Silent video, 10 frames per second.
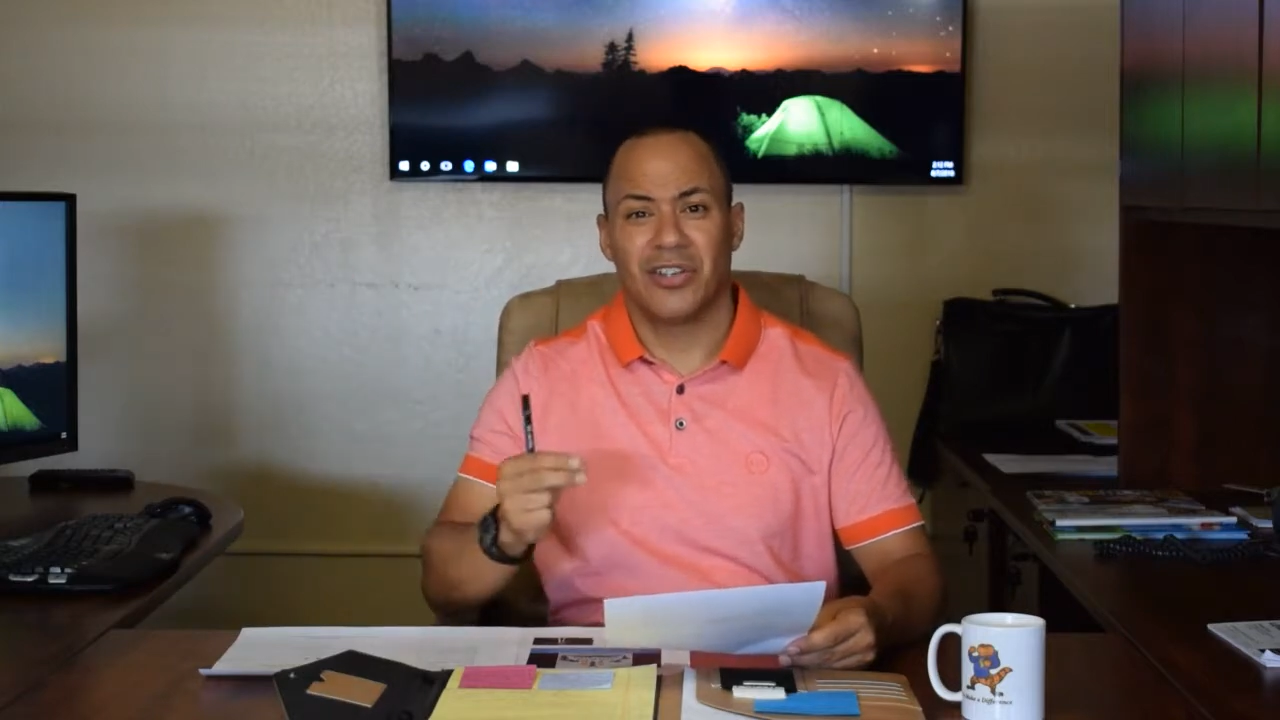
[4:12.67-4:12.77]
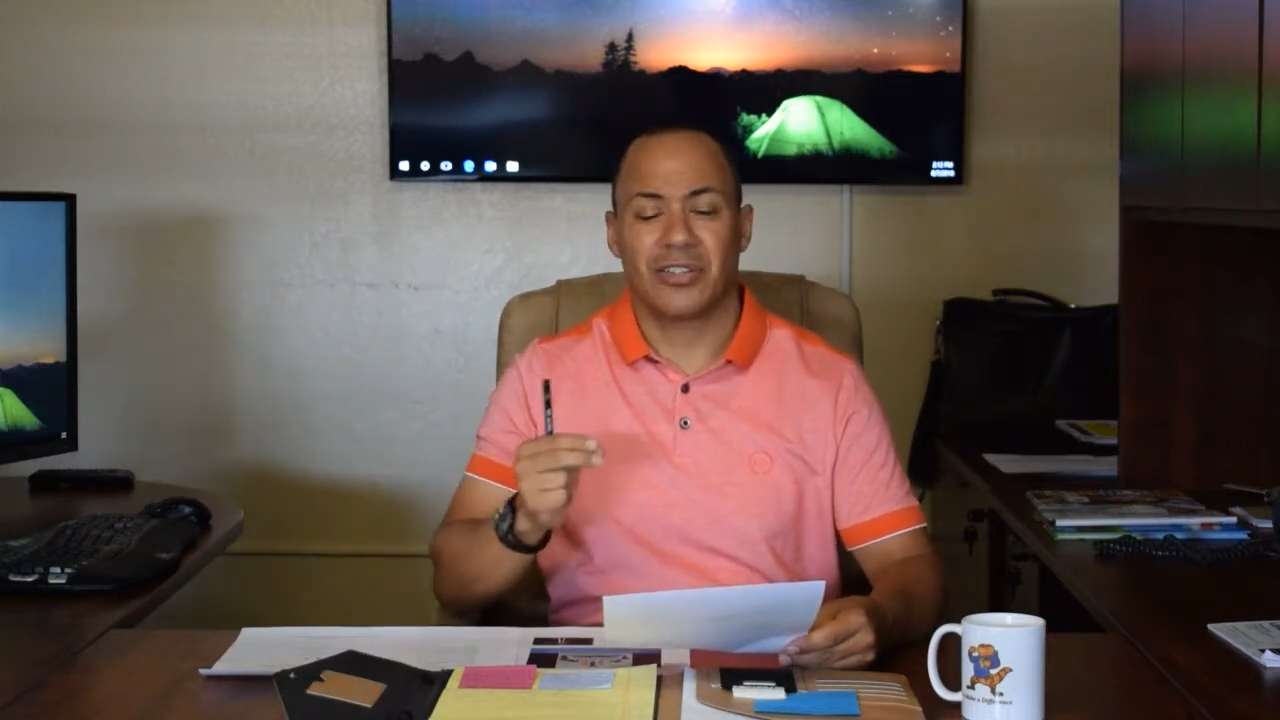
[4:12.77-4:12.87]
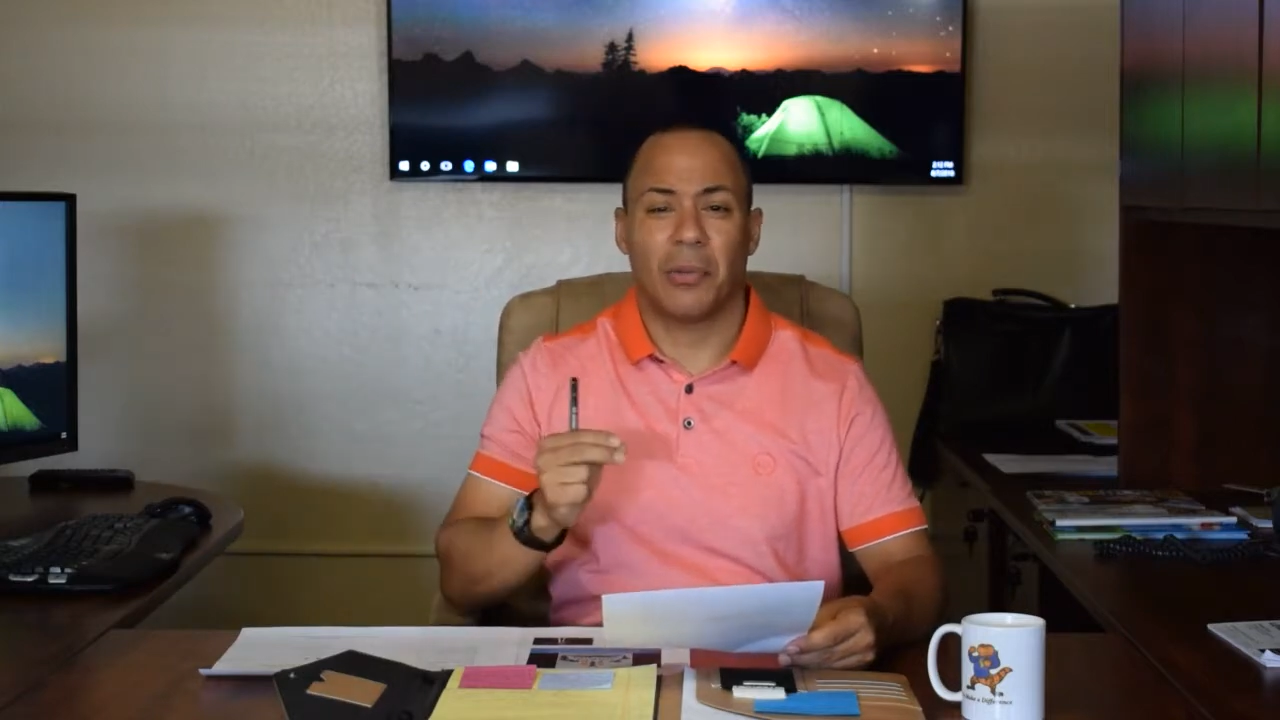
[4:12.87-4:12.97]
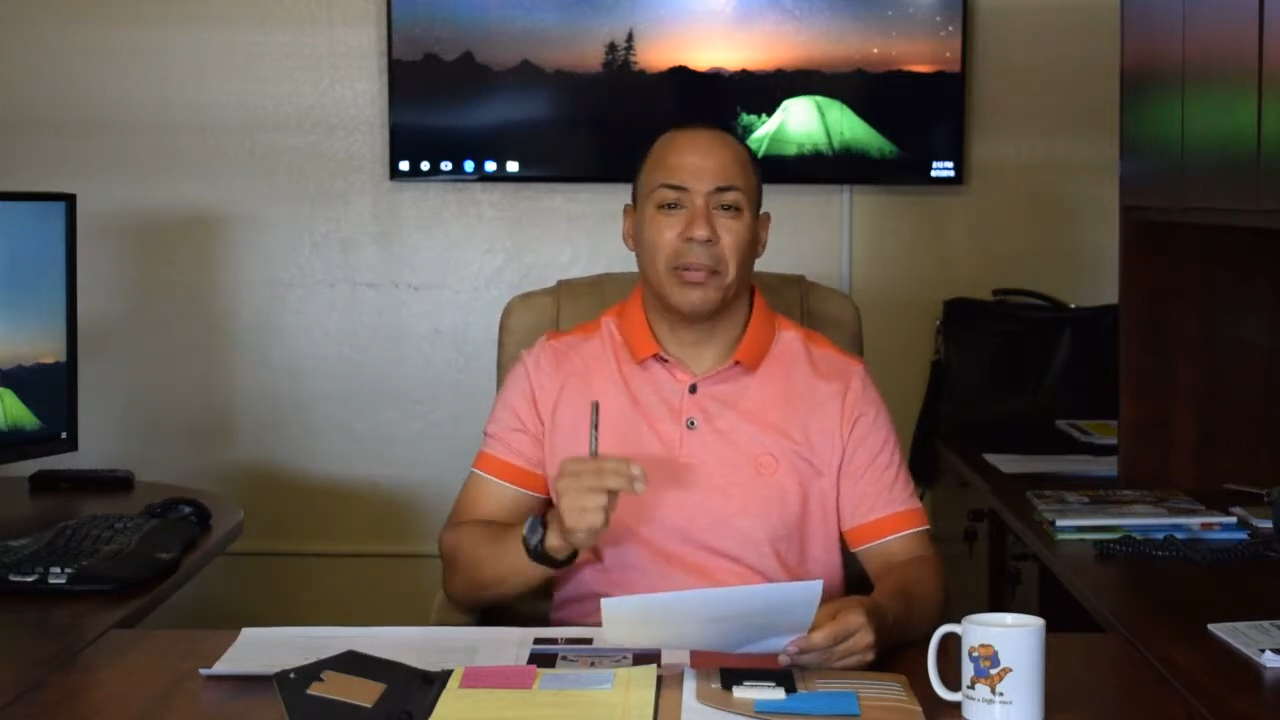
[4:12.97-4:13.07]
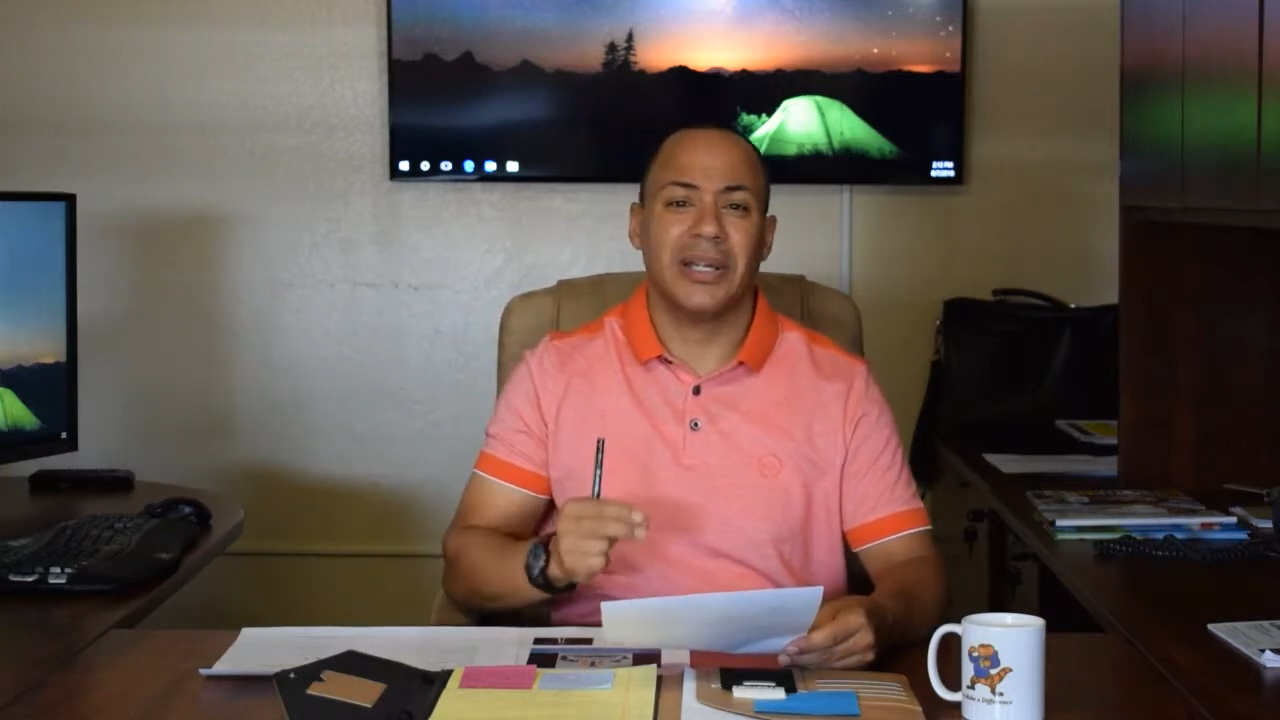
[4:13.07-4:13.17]

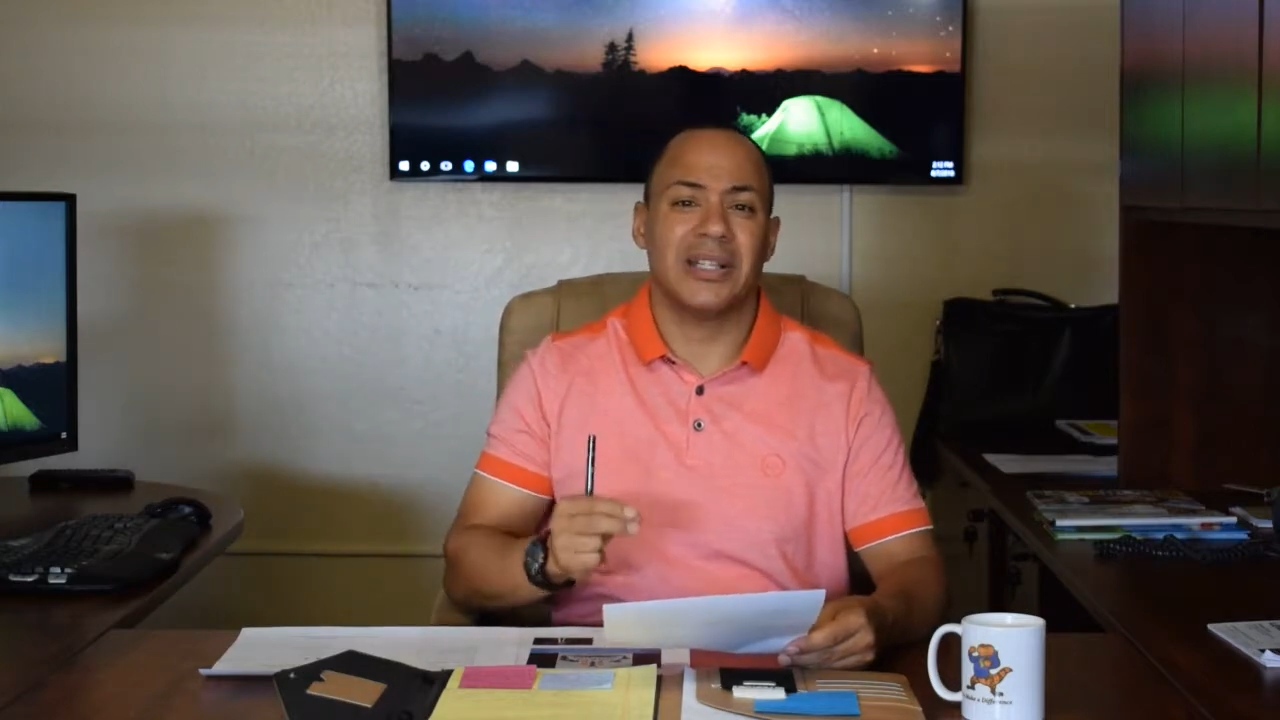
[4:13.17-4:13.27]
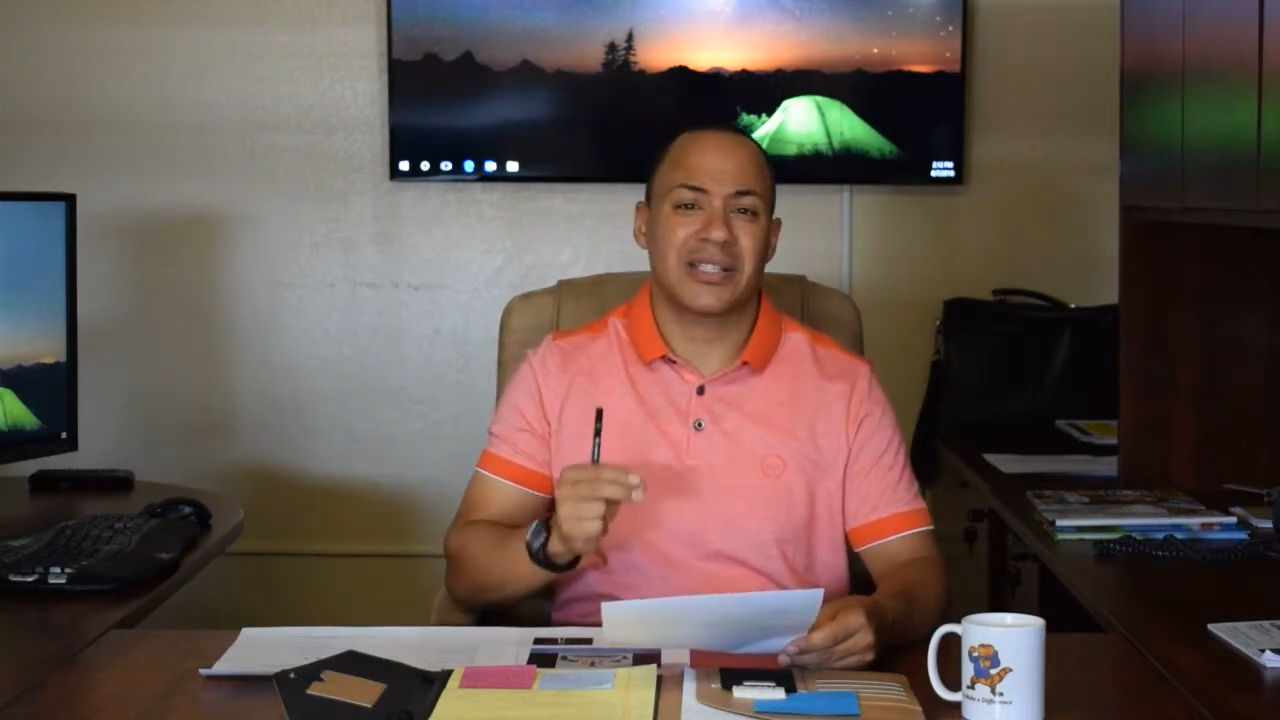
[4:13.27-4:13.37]
So please